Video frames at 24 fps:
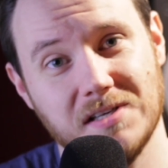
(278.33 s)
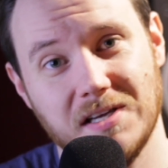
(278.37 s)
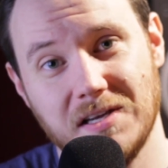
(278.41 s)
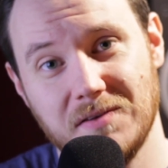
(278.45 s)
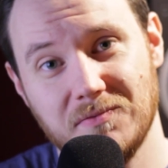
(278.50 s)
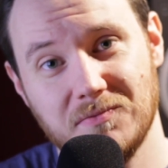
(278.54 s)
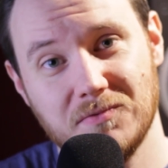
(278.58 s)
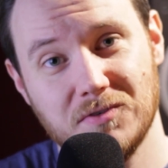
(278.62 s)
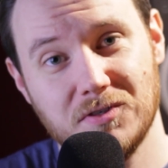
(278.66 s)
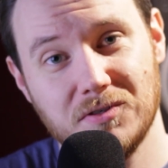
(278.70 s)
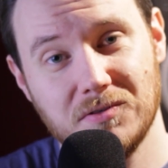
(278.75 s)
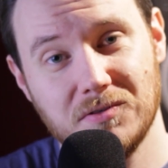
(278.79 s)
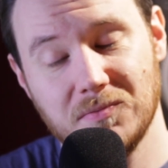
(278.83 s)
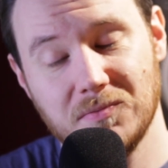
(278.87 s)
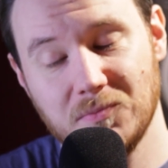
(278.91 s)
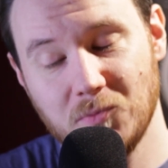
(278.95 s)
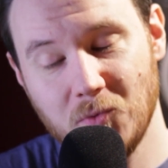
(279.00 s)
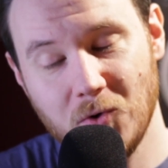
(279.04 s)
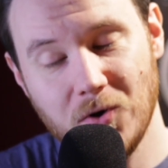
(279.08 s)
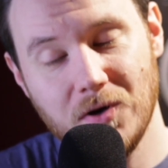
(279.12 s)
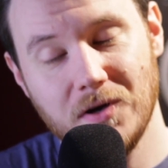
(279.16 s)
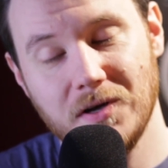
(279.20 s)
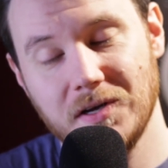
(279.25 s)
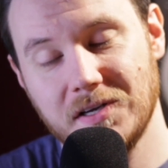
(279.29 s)
It
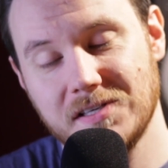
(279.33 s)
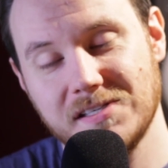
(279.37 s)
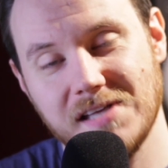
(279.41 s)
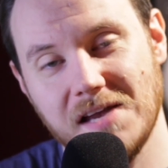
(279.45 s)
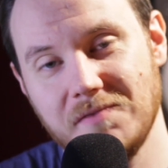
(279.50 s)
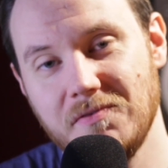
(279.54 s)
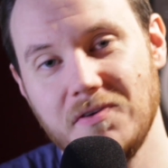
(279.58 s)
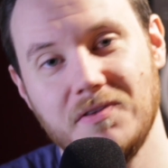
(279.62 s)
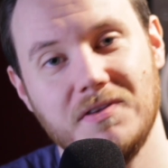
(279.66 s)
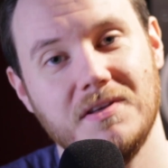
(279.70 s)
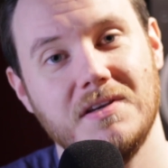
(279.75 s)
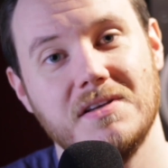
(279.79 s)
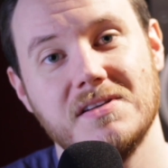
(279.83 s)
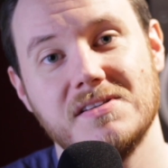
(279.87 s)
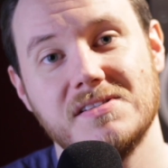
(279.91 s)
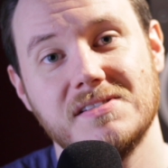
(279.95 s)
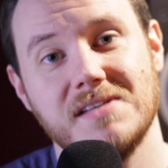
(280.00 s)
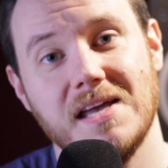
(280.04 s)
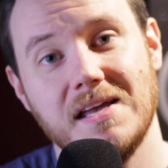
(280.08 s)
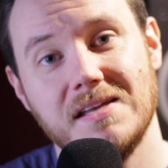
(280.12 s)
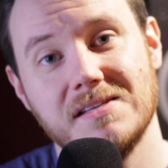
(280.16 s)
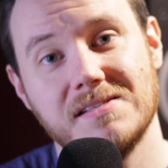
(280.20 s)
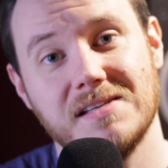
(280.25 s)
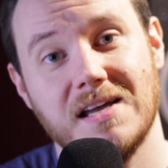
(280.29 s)
works, everything it
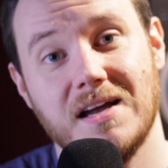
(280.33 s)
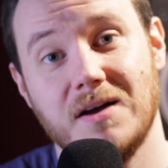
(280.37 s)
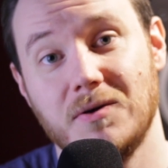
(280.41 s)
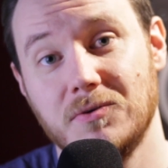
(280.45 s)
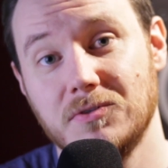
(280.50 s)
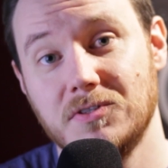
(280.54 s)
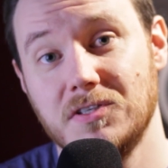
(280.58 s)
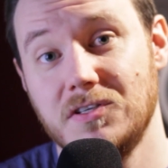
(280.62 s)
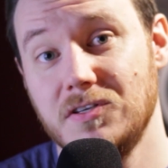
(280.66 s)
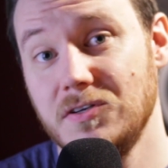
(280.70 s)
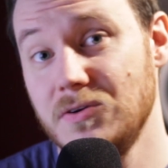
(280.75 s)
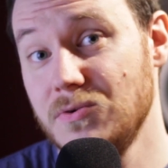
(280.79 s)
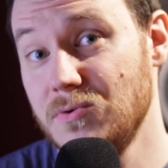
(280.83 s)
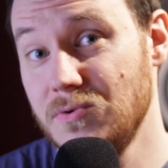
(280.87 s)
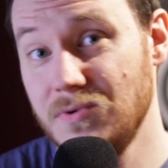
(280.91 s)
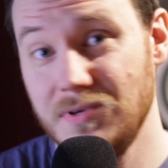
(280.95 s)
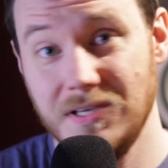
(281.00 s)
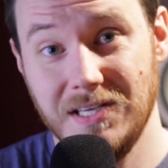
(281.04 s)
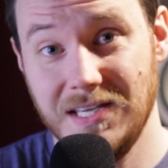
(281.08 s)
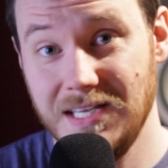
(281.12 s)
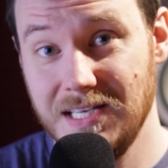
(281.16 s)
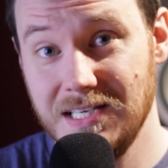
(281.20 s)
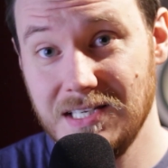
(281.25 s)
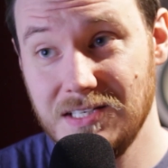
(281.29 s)
sets out to do,
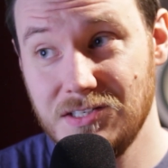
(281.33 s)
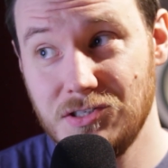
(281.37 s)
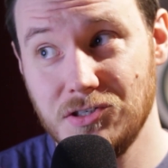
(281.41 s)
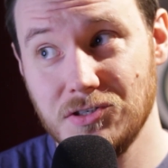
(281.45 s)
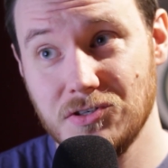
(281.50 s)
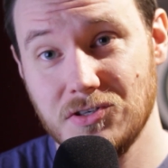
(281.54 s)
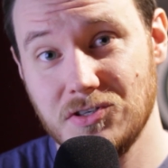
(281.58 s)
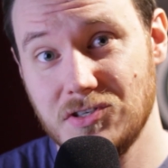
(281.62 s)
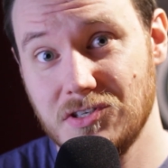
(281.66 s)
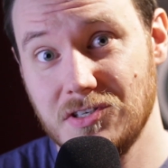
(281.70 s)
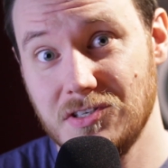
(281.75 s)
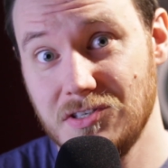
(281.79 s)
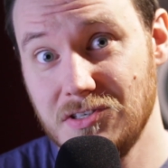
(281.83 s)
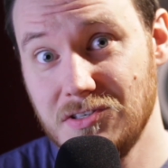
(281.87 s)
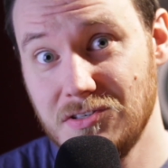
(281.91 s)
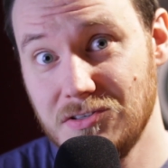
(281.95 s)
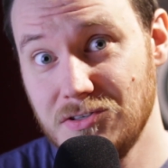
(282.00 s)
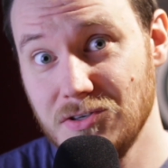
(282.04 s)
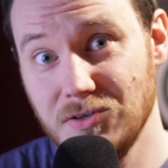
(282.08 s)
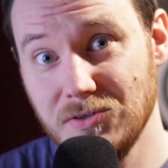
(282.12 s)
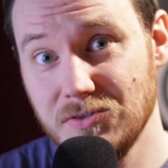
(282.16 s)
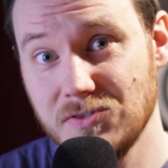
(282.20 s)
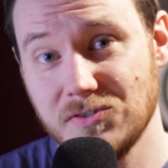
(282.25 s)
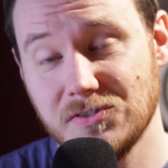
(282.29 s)
it just
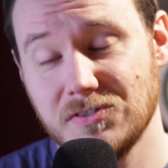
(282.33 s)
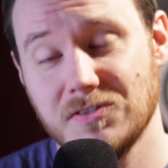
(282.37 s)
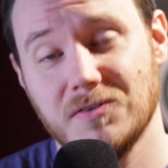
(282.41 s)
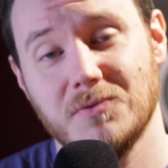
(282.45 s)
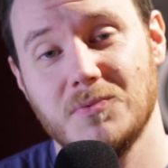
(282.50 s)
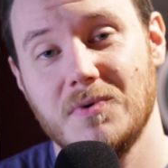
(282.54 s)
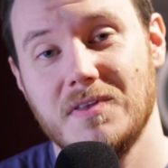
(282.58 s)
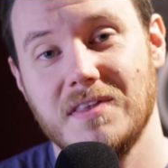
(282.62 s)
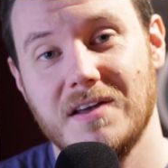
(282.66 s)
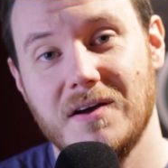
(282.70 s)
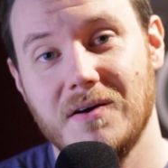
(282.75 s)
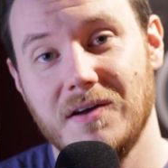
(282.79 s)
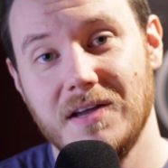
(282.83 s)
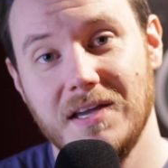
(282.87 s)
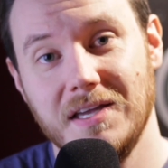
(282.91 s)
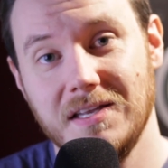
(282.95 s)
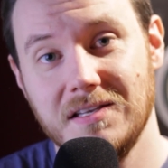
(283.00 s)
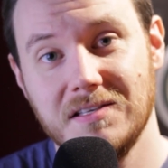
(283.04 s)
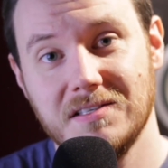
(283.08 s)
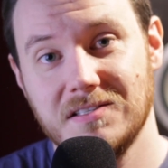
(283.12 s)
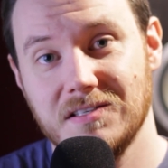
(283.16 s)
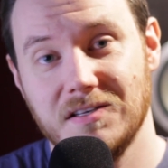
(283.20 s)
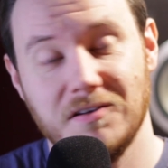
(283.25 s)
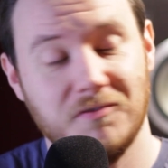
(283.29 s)
does without a
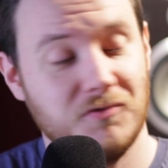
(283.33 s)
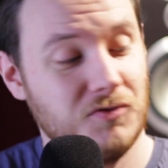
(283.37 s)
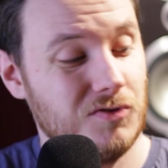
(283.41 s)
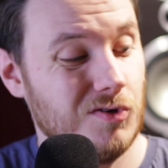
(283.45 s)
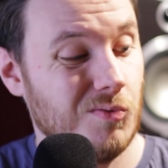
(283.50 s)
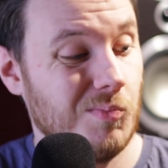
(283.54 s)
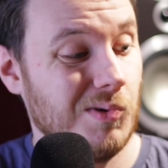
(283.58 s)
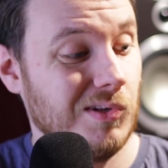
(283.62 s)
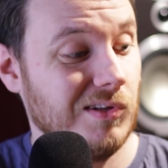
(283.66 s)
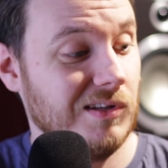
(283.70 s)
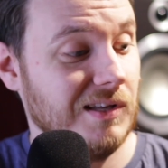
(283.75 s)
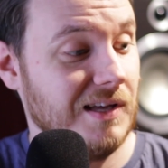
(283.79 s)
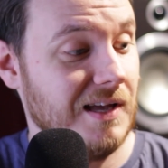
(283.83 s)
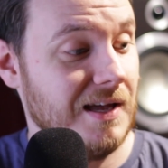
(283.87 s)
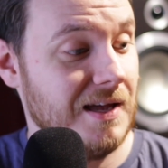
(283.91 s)
hint of trouble.